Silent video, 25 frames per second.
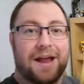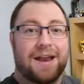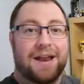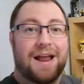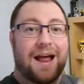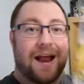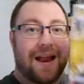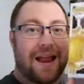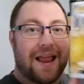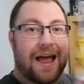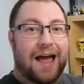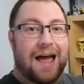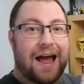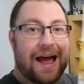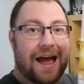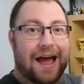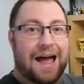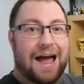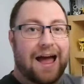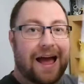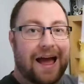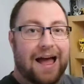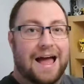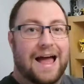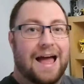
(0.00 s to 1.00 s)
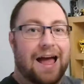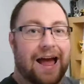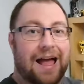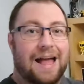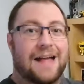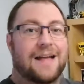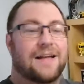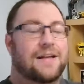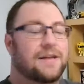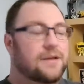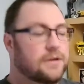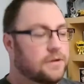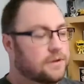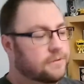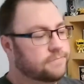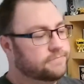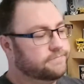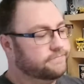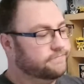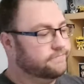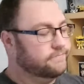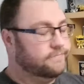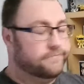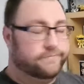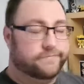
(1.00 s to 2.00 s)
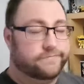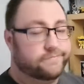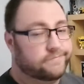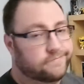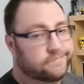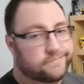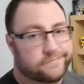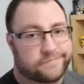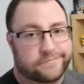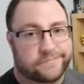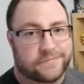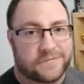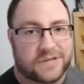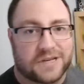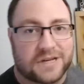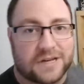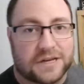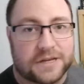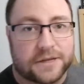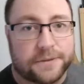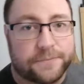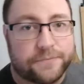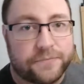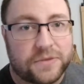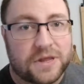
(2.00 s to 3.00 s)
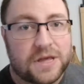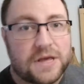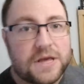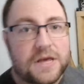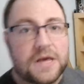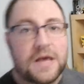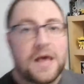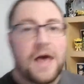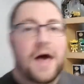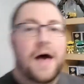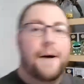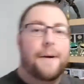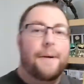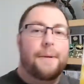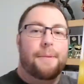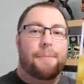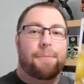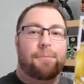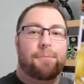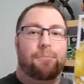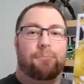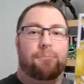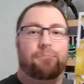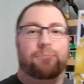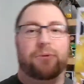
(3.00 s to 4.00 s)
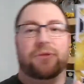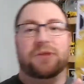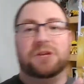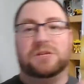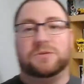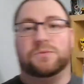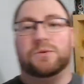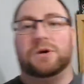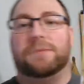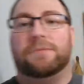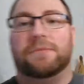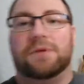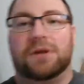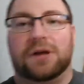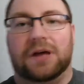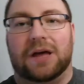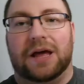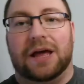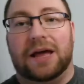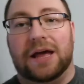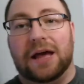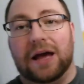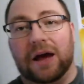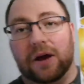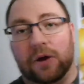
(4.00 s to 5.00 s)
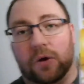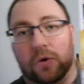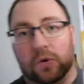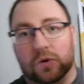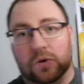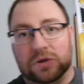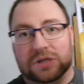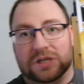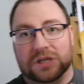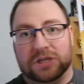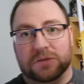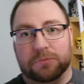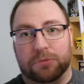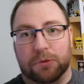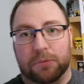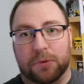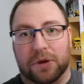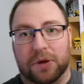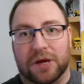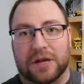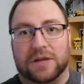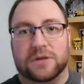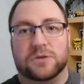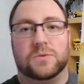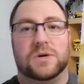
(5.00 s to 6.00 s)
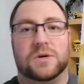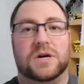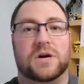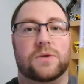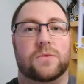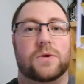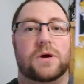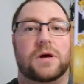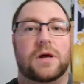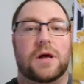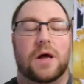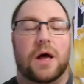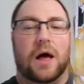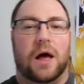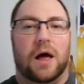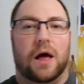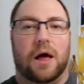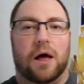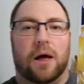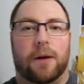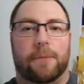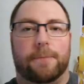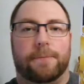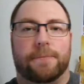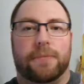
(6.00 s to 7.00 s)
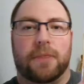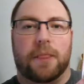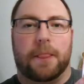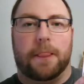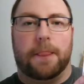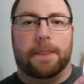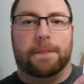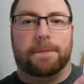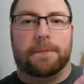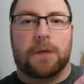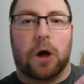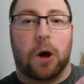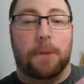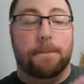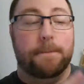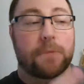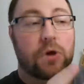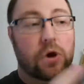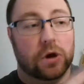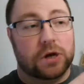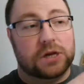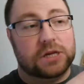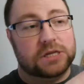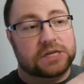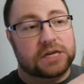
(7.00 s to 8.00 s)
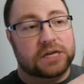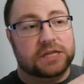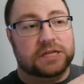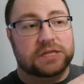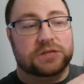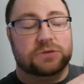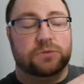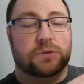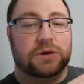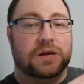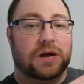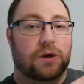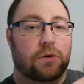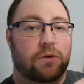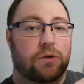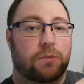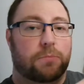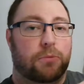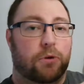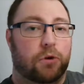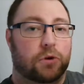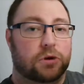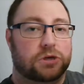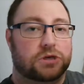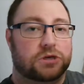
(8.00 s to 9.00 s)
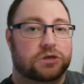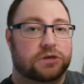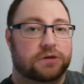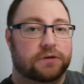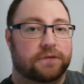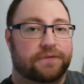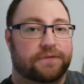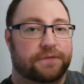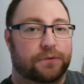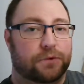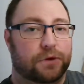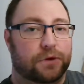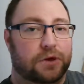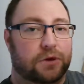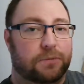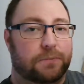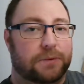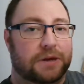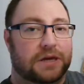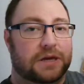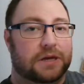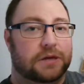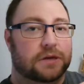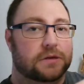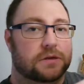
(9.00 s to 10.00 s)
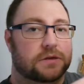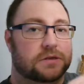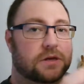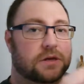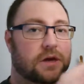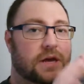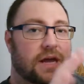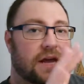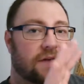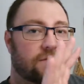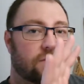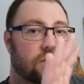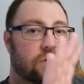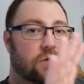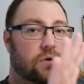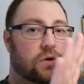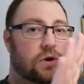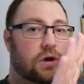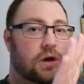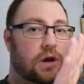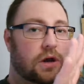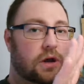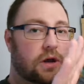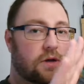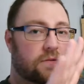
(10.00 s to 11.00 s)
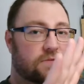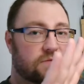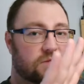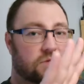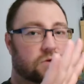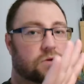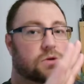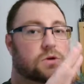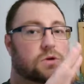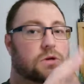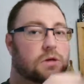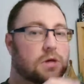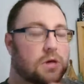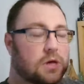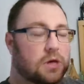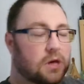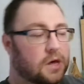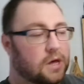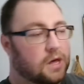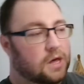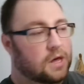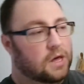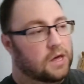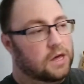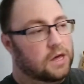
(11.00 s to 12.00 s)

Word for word: "Bobblehead." Yeah. yeah, I don't know. But this one, of course, is a bobblehead as well. Um, I'm not going to take this one out of the box for you because I haven't got gloves on.